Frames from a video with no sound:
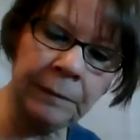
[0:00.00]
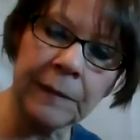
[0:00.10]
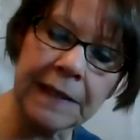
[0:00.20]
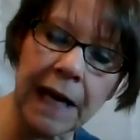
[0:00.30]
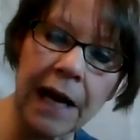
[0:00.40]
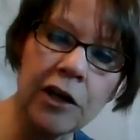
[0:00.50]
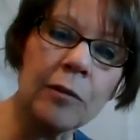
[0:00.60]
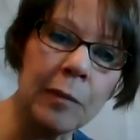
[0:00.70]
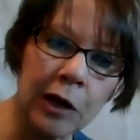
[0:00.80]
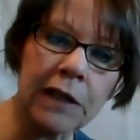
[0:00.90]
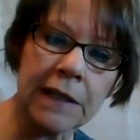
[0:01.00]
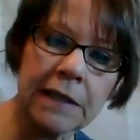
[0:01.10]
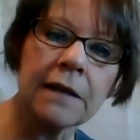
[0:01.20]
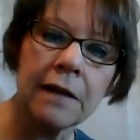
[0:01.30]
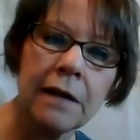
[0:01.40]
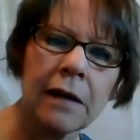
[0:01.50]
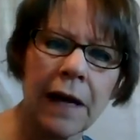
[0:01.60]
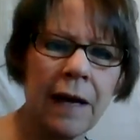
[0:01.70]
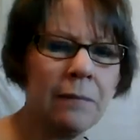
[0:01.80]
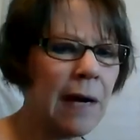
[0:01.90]
sign your books.
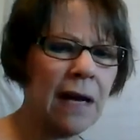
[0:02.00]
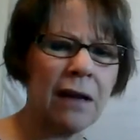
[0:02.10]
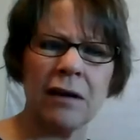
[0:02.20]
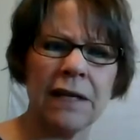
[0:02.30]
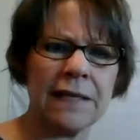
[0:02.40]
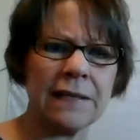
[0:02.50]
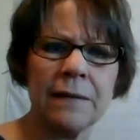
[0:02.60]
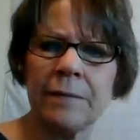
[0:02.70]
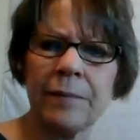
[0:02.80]
Okay, my goodness.